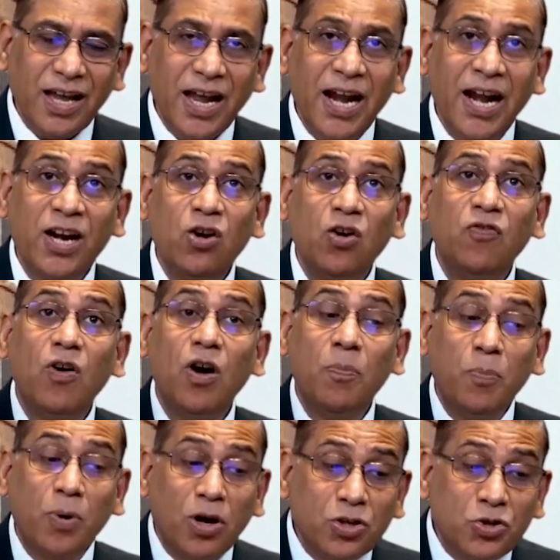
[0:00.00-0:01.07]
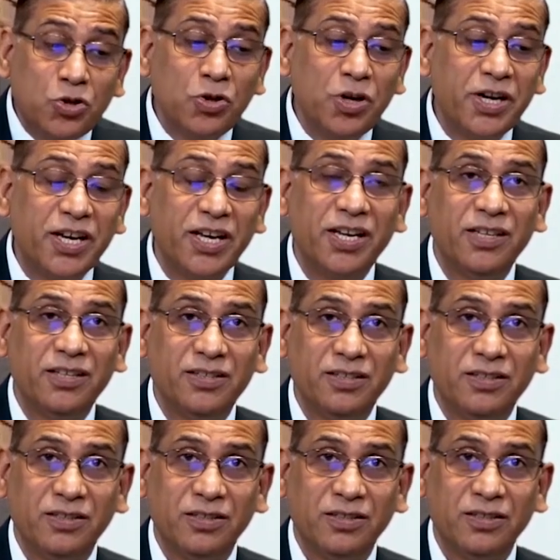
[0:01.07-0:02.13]
and of opportunity.
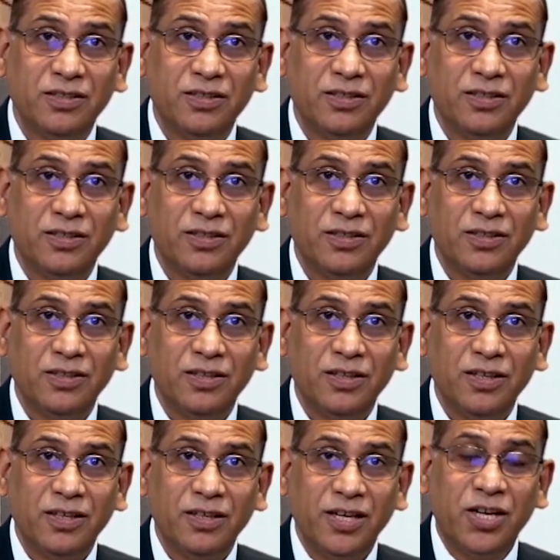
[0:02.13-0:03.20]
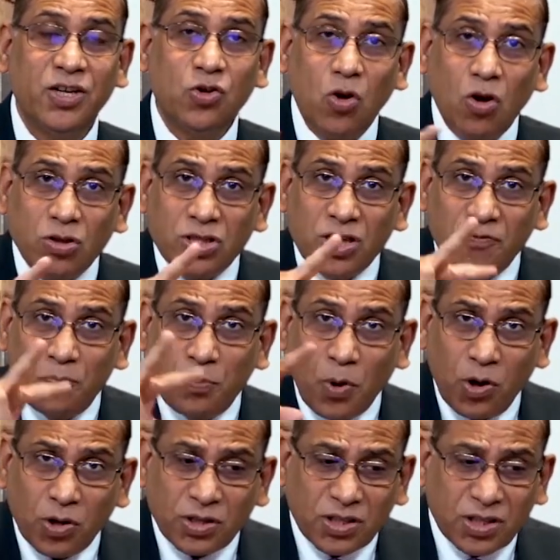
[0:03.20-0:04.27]
It talks of
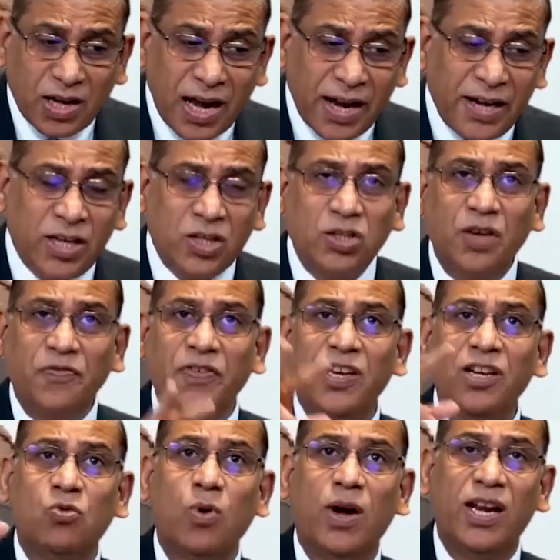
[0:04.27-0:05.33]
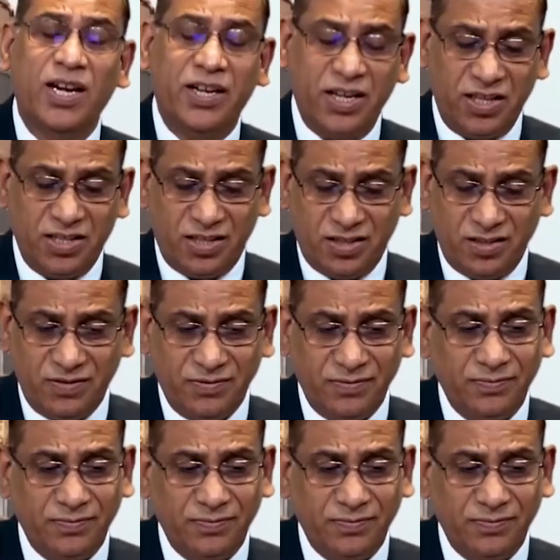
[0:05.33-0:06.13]
both kinds of equalities.